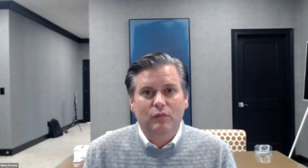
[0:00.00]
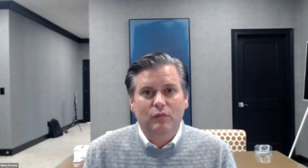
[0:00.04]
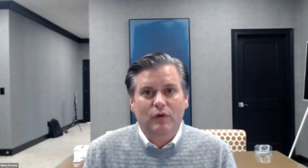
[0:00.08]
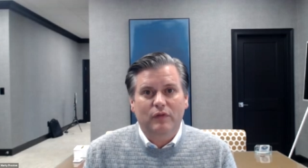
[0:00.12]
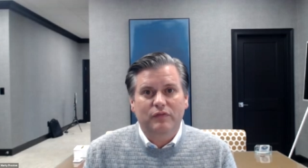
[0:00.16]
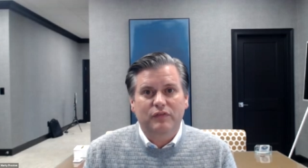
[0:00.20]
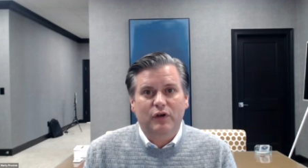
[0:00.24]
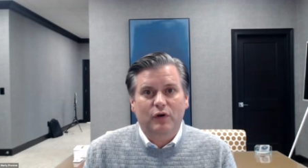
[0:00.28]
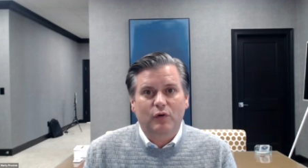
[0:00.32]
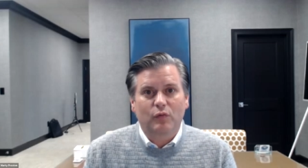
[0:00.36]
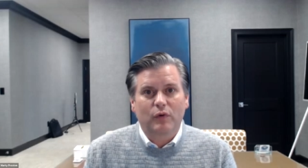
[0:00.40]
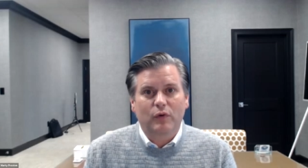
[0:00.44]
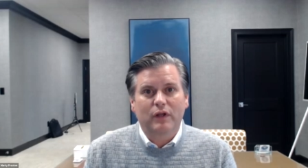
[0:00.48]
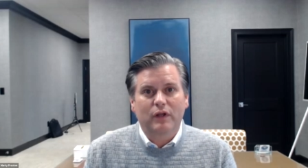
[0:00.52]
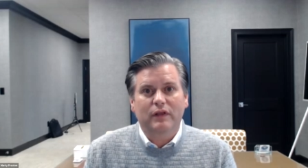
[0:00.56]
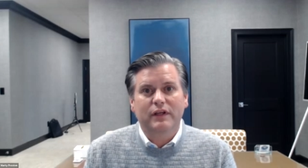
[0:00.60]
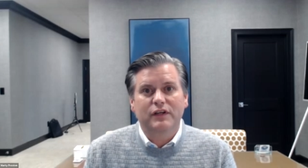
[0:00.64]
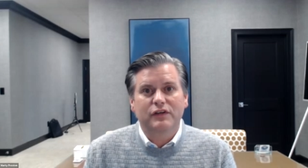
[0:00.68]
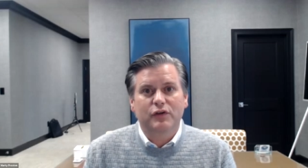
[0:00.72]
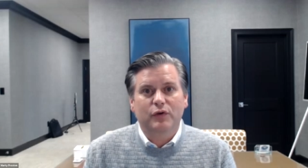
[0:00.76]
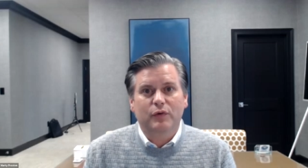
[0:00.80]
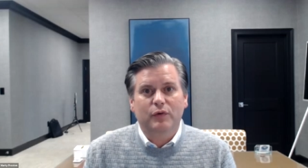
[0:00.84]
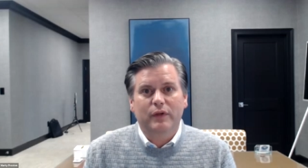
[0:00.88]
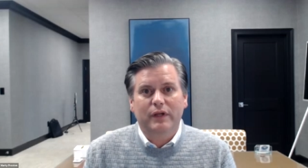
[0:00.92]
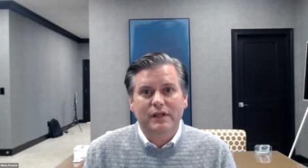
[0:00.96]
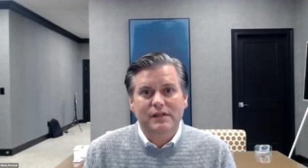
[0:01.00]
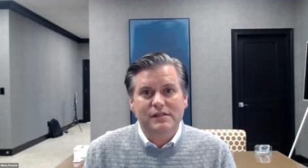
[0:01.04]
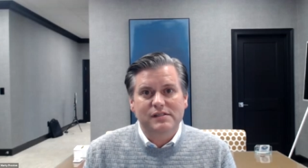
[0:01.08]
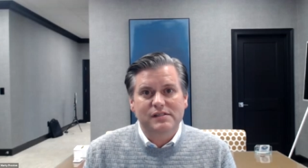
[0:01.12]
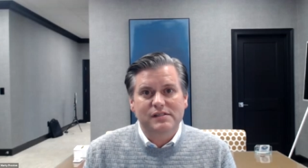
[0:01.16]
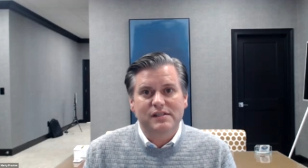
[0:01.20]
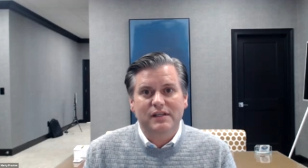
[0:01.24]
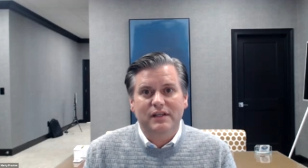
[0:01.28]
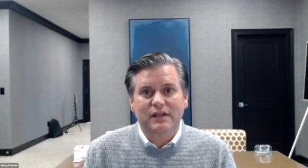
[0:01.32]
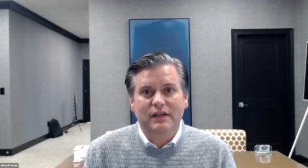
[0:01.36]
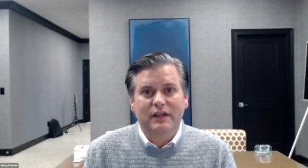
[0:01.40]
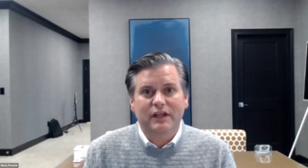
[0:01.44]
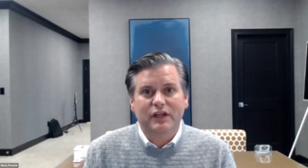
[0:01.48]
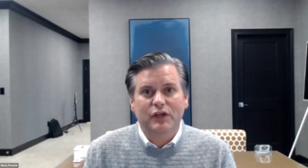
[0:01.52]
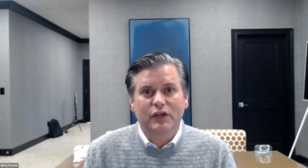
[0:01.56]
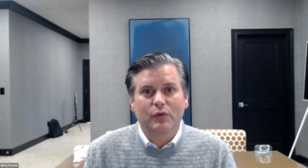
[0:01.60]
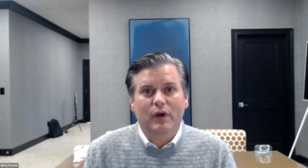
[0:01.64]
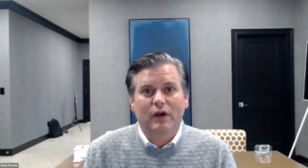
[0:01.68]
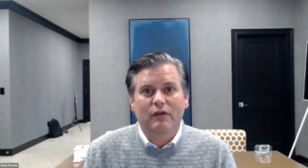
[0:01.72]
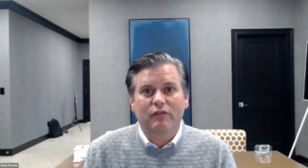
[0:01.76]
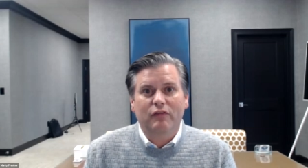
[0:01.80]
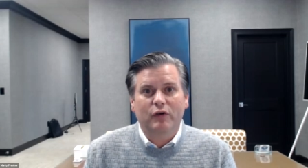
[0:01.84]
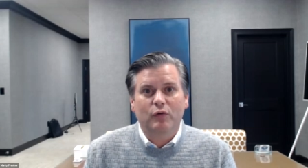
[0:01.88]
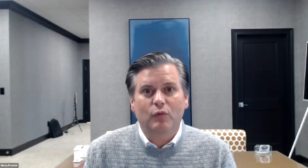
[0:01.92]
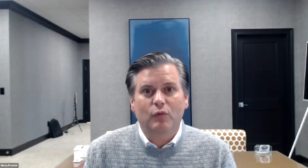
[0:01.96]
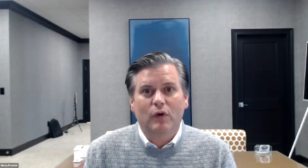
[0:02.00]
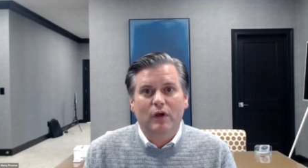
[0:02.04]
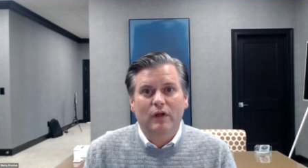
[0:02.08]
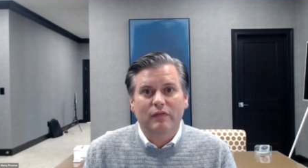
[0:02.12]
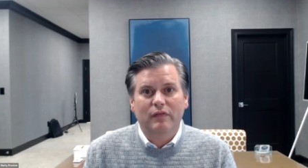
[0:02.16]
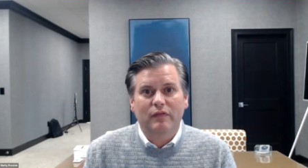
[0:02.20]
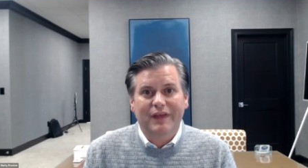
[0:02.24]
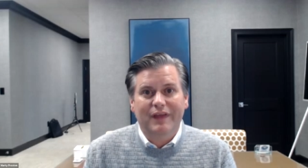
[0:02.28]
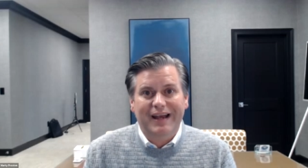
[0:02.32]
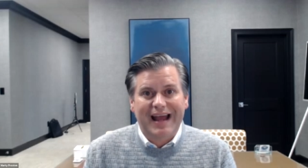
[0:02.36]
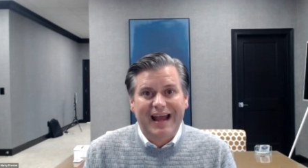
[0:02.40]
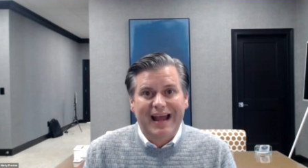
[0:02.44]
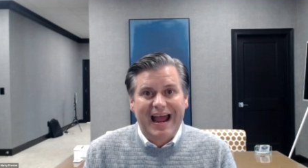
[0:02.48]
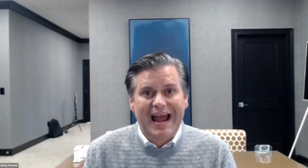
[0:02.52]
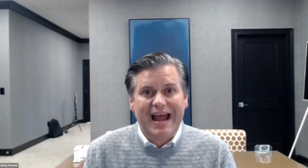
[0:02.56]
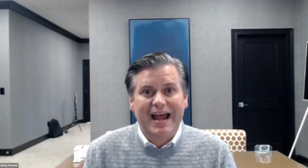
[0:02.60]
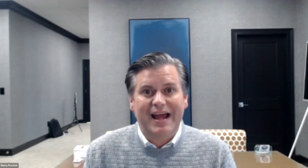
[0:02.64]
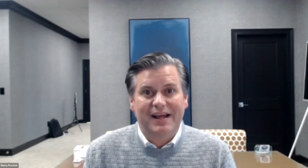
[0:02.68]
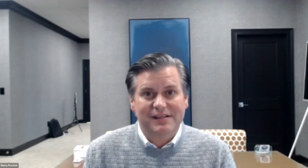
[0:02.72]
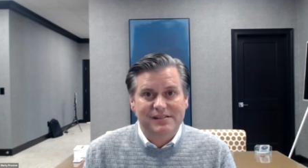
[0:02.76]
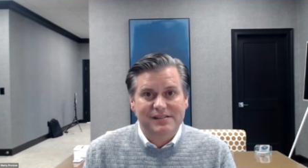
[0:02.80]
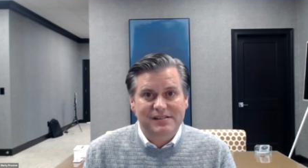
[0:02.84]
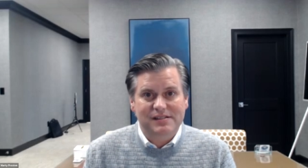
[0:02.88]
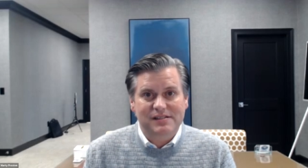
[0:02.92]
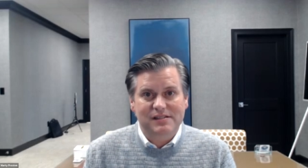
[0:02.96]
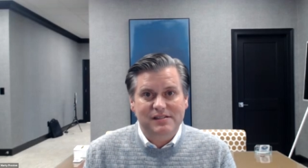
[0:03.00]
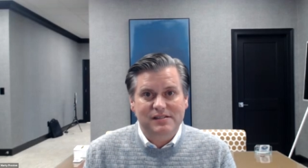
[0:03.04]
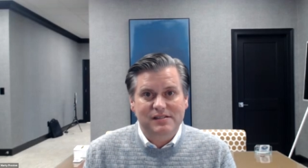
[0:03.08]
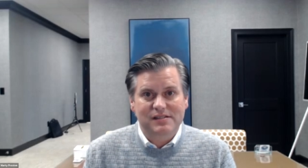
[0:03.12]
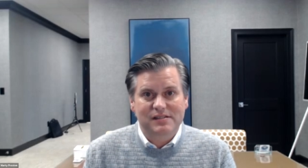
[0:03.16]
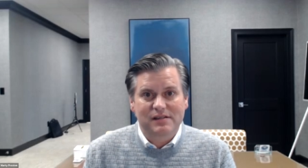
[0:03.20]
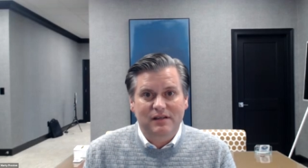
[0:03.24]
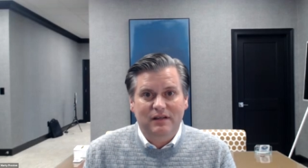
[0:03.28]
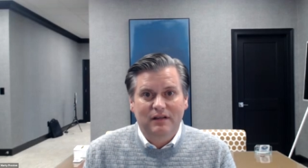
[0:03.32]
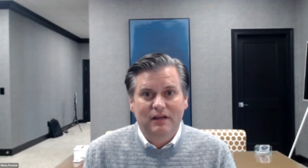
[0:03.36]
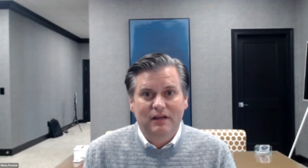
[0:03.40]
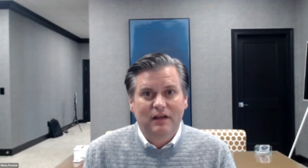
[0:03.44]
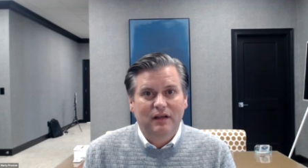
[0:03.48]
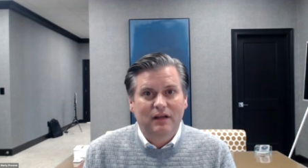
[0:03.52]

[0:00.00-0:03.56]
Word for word: what they're really doing is sending you everyone that asks.